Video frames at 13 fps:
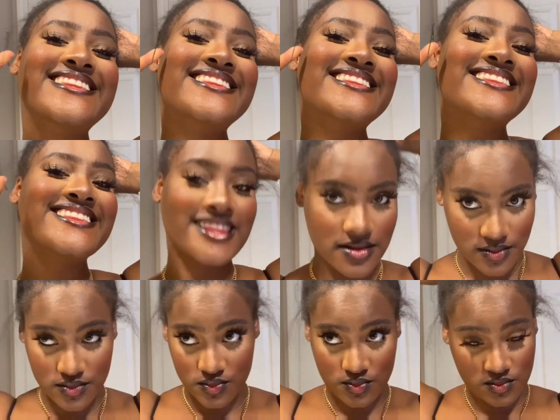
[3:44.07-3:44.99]
grab
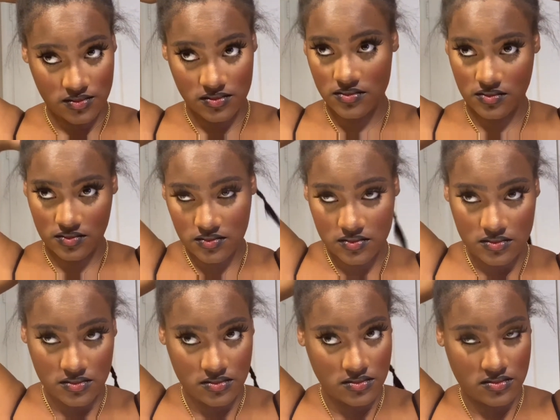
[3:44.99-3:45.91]
her on up,
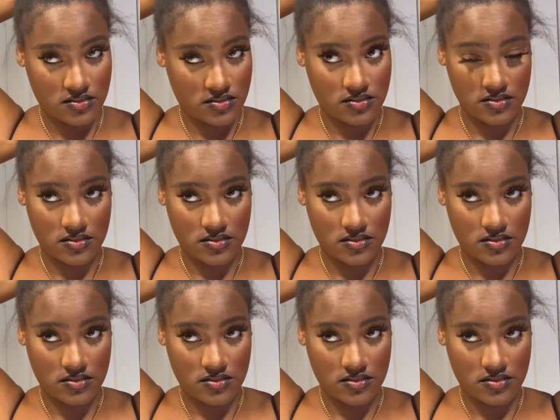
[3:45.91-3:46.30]
anything will do